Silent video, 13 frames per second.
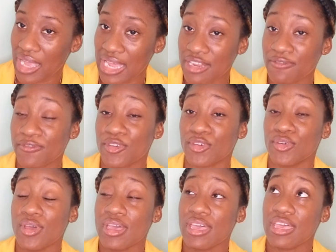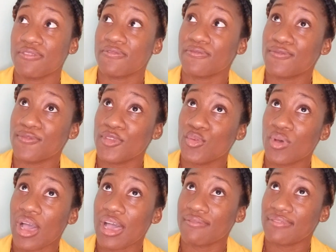And if you
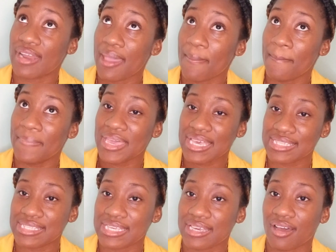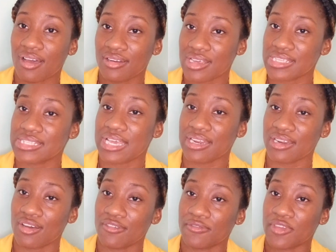have like basic understanding
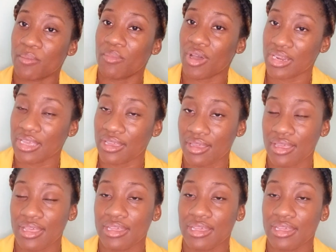of your body,